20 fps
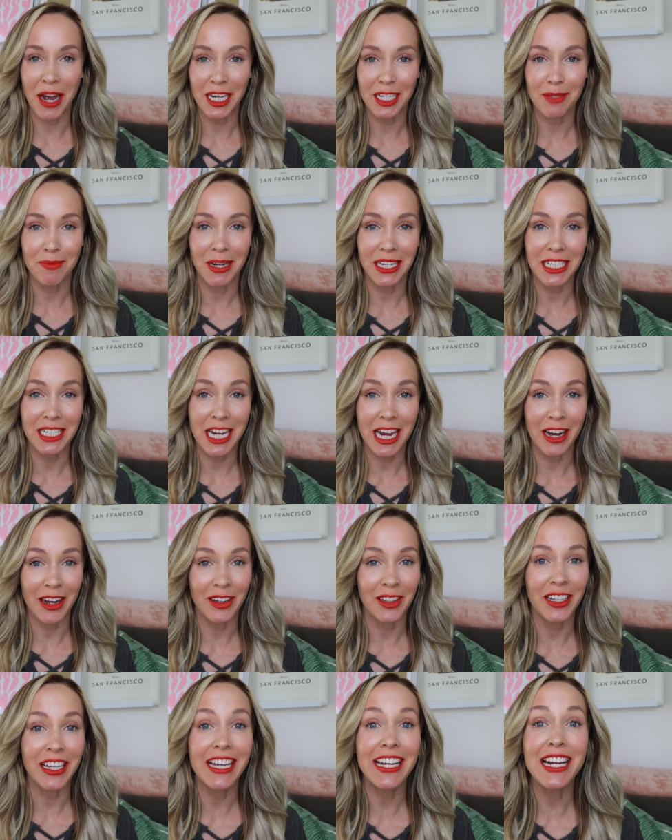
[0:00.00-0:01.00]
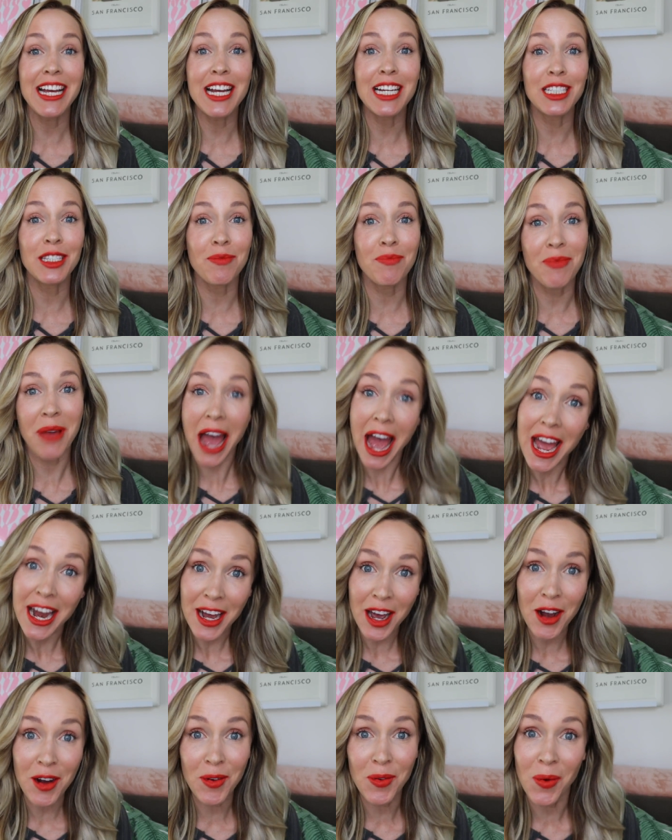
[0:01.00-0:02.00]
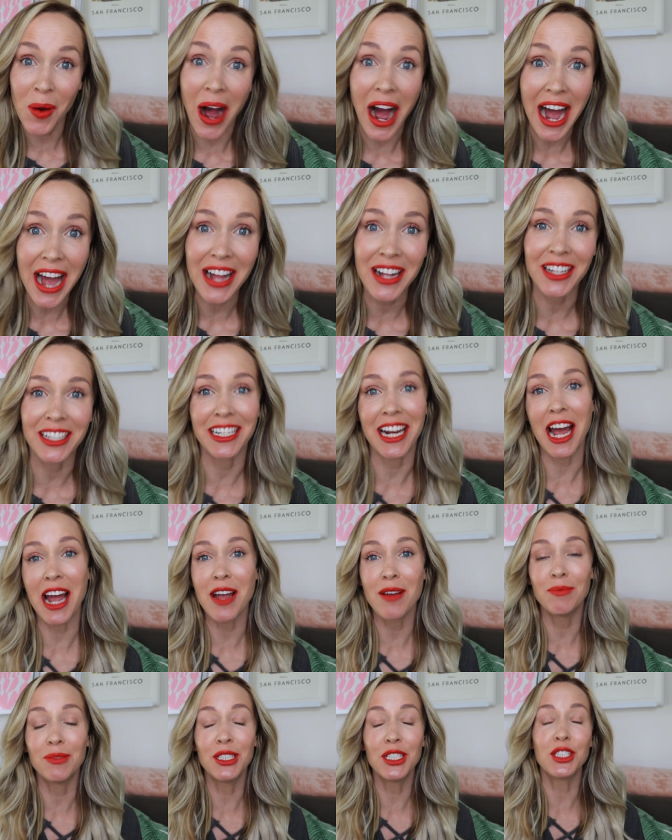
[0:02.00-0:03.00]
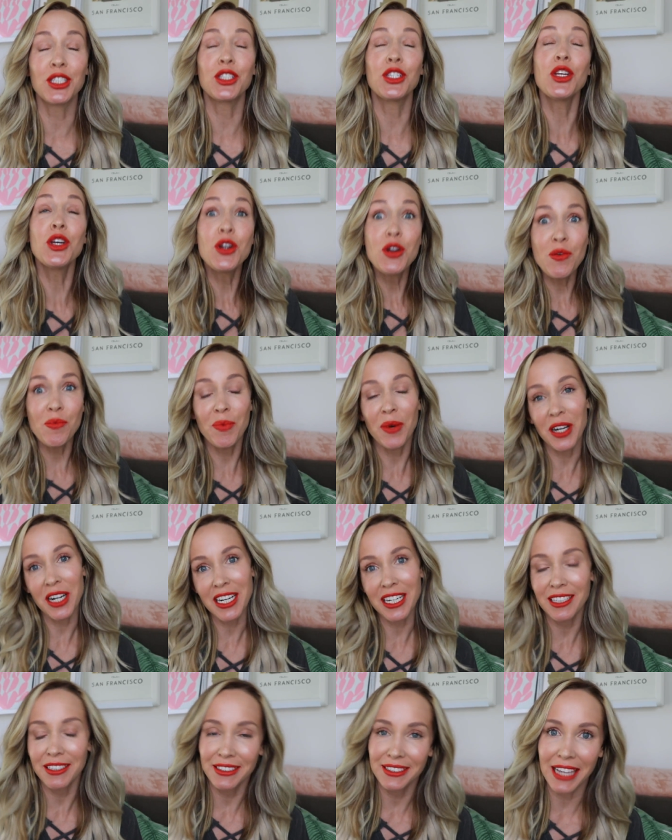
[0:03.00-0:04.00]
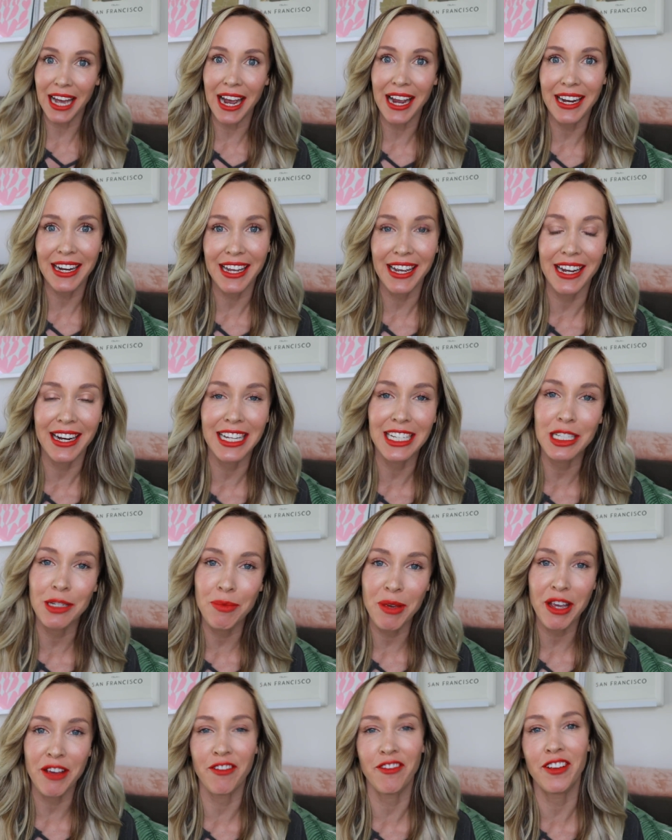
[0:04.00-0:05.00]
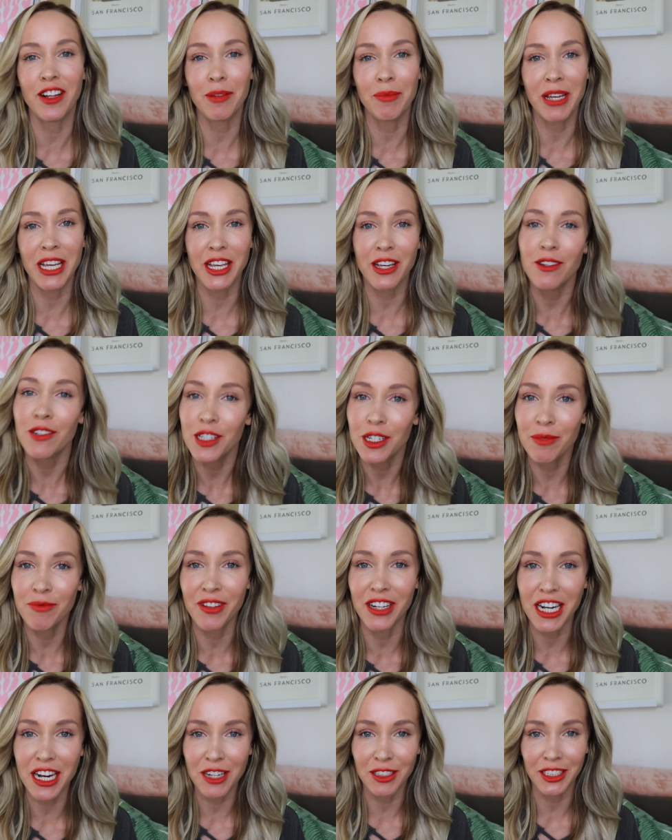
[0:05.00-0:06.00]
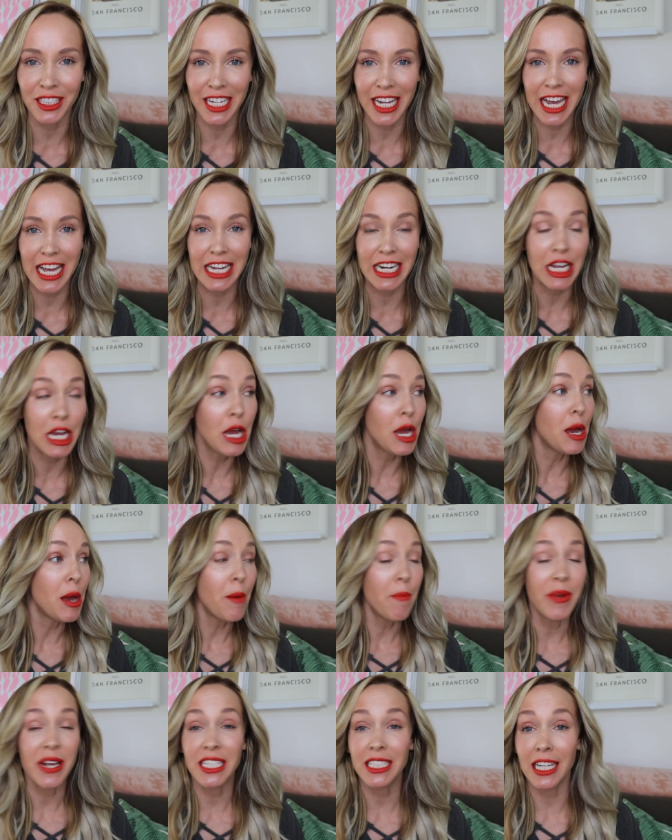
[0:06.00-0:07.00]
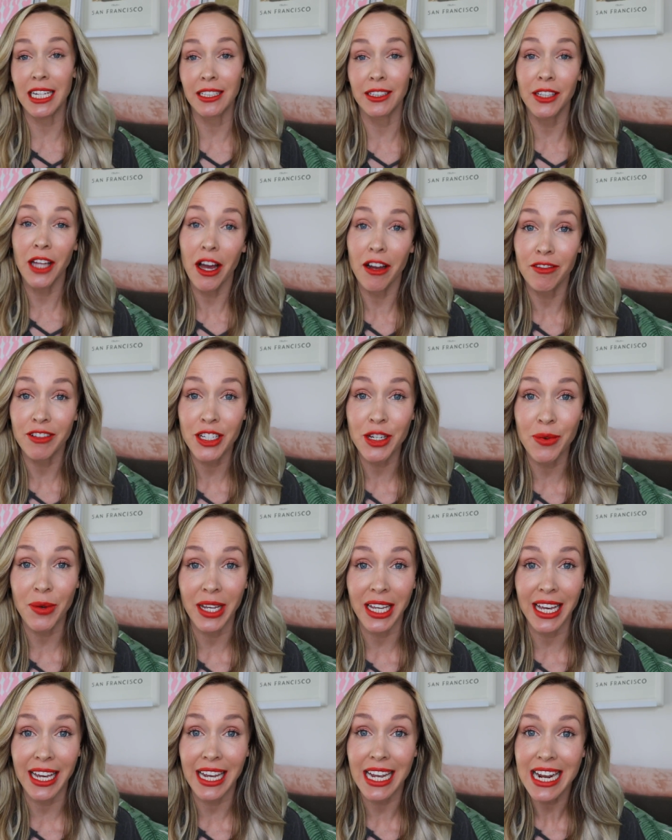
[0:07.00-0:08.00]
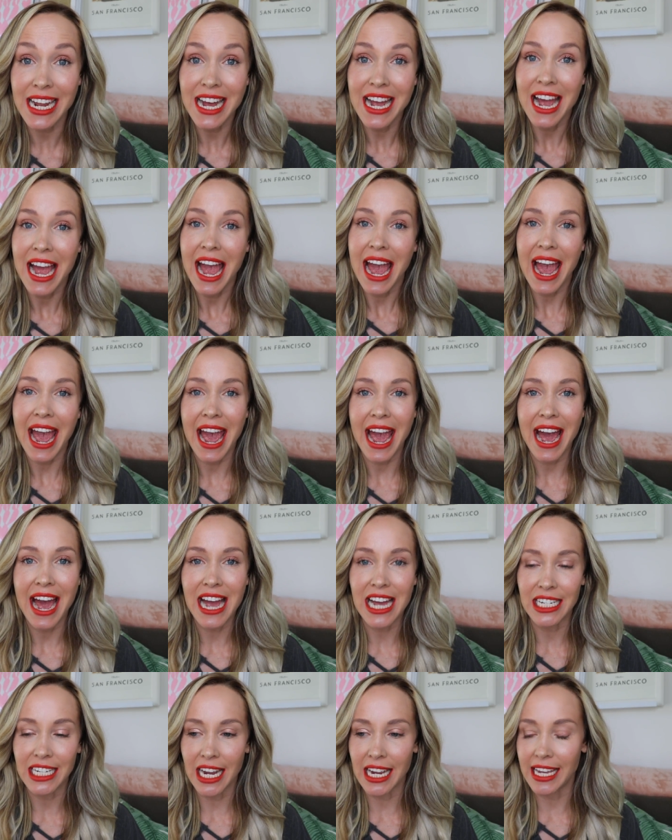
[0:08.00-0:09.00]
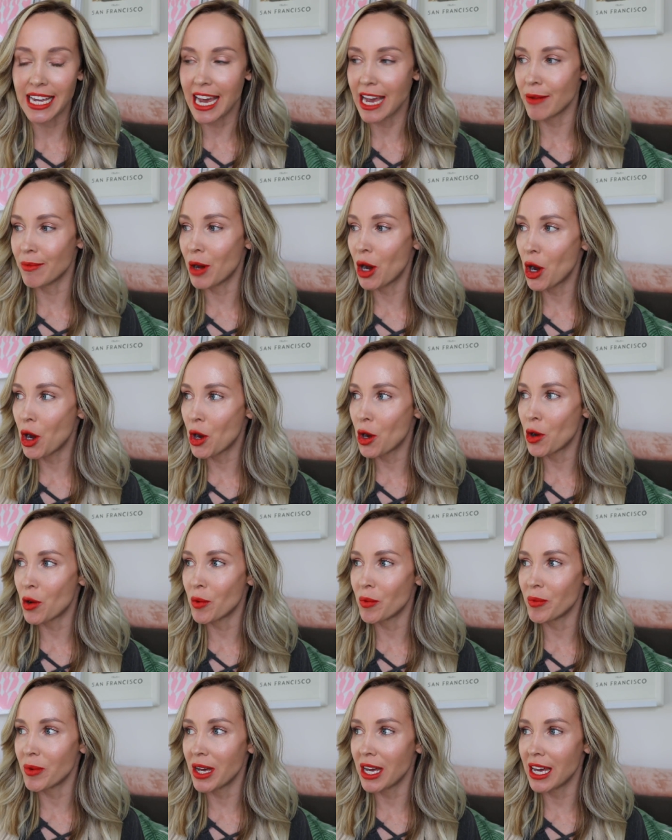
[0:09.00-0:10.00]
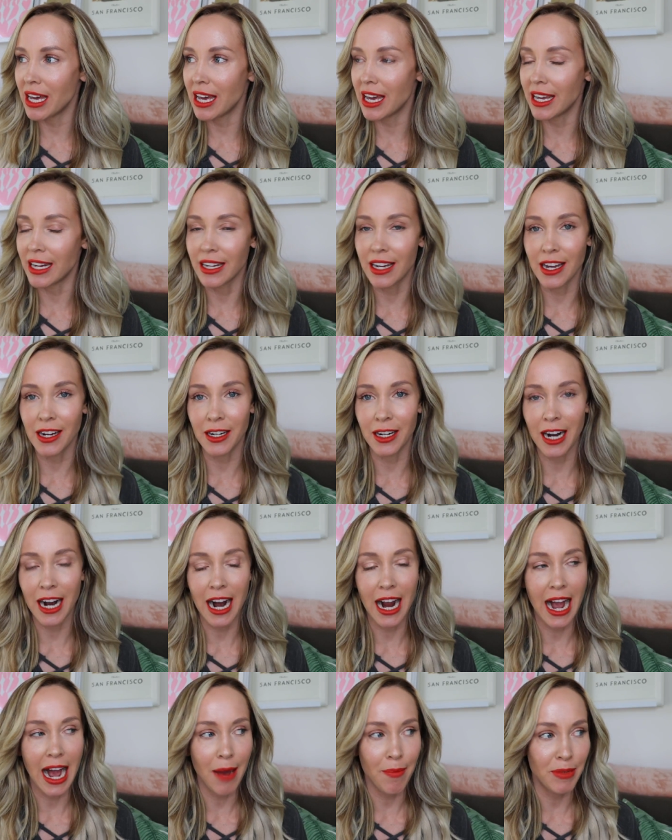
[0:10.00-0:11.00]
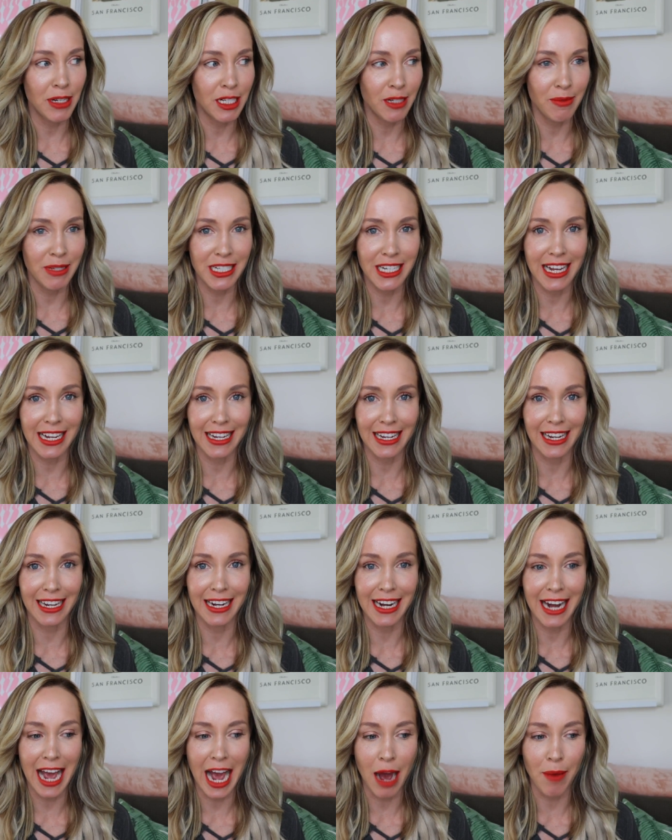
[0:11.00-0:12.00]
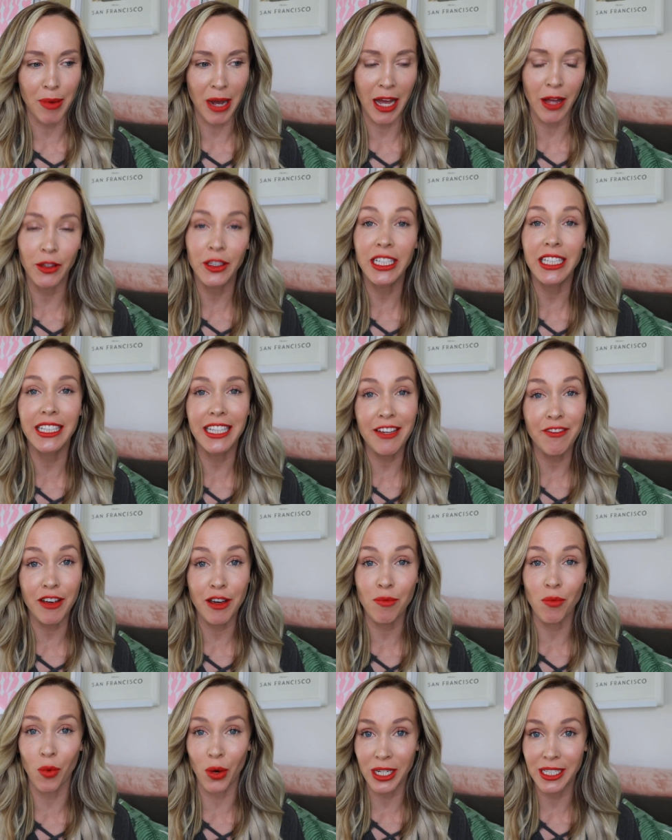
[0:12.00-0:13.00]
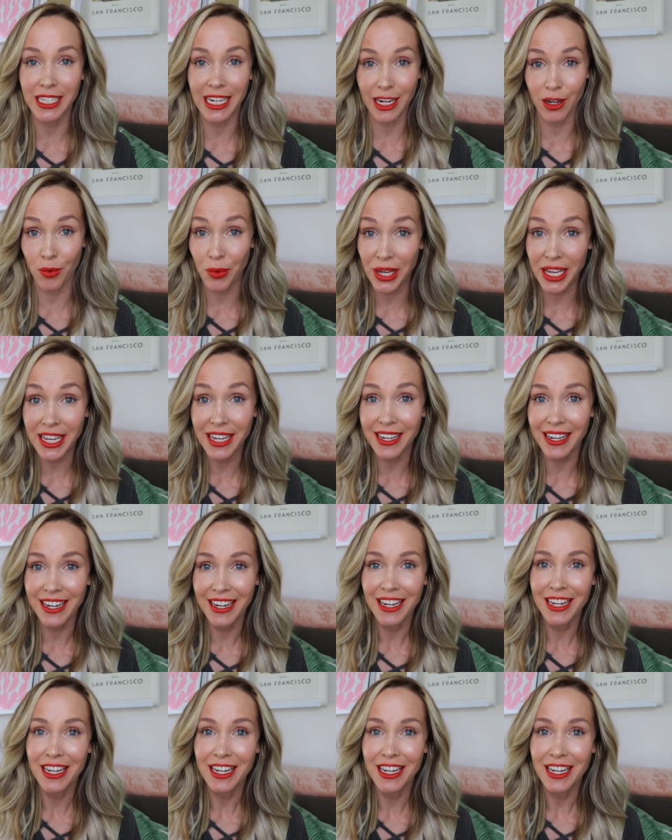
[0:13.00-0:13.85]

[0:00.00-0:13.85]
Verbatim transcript: back to my channel. It has been a while and I am super excited to be filming YouTube videos again because I love doing it. And I came home and Gunnar happened to be taking a nap. I only leave him one day a week